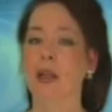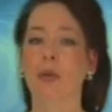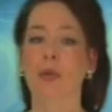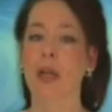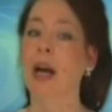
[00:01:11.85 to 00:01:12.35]

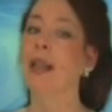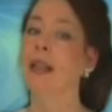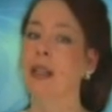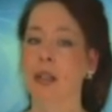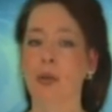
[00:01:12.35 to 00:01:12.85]
he could
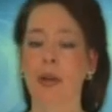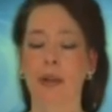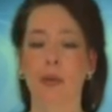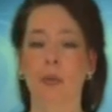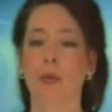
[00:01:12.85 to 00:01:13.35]
hardly look
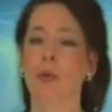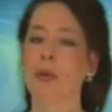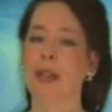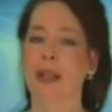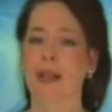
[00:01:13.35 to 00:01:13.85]
at the world